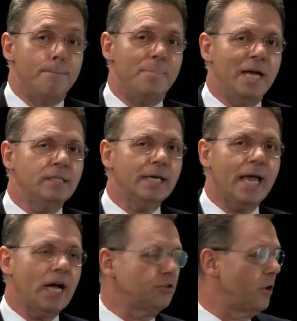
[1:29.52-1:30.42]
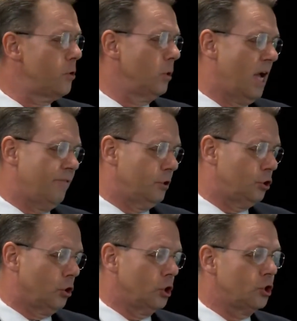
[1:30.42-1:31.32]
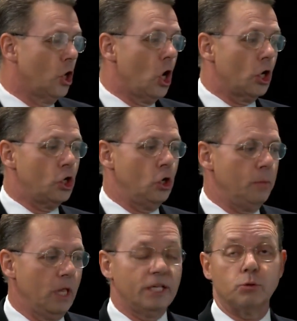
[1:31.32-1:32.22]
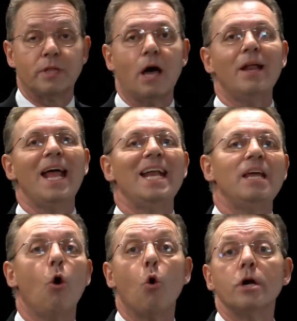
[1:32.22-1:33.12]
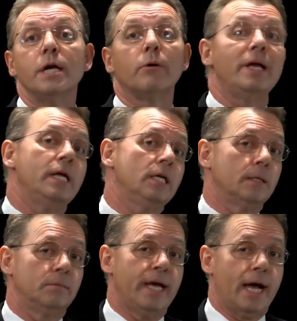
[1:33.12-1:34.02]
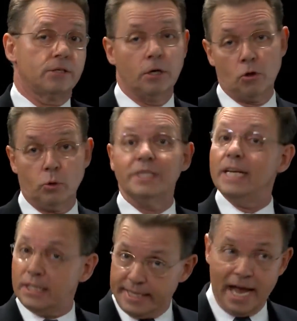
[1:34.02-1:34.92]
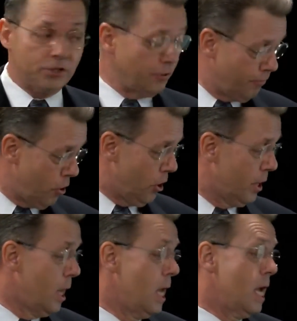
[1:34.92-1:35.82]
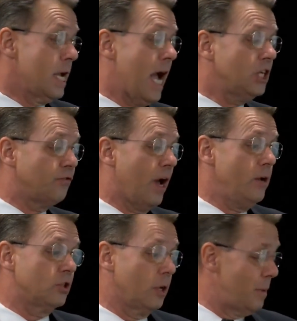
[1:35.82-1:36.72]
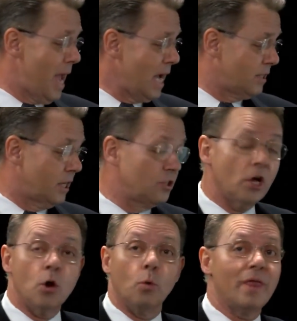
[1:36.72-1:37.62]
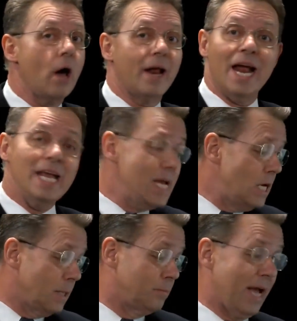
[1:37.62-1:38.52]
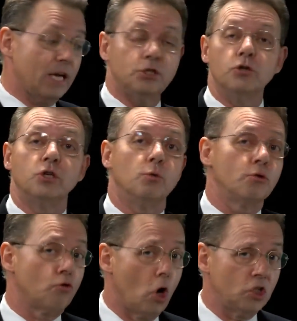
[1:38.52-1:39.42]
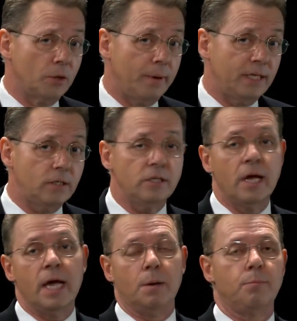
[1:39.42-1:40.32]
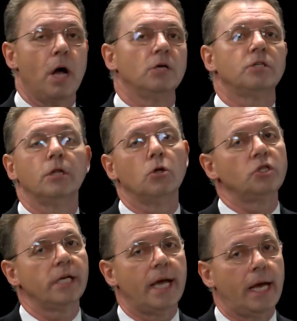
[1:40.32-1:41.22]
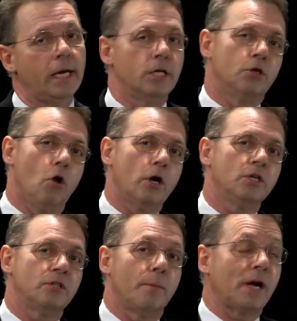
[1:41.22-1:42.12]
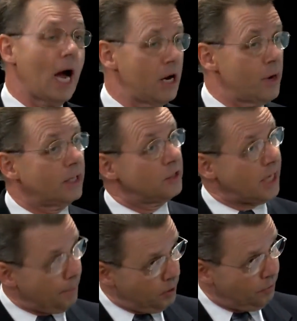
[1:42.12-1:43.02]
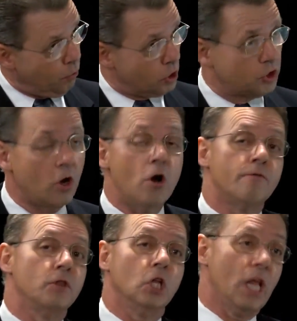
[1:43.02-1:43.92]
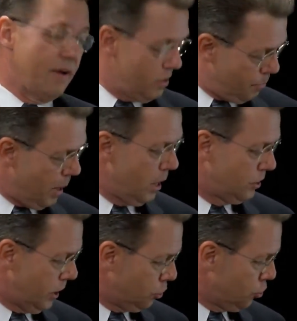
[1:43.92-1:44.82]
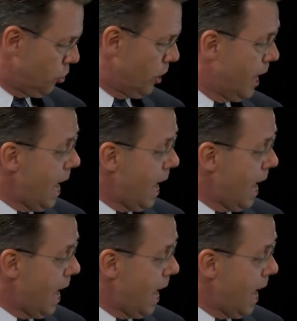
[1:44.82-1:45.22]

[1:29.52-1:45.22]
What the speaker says: Basic cash value life insurance accumulates without any ordinary income tax. In other words, it's tax deferred. Cash values can be accessed without any income tax using withdrawals to basis and policy loans to gain as long as the contract is kept in force for the life of the policy insured.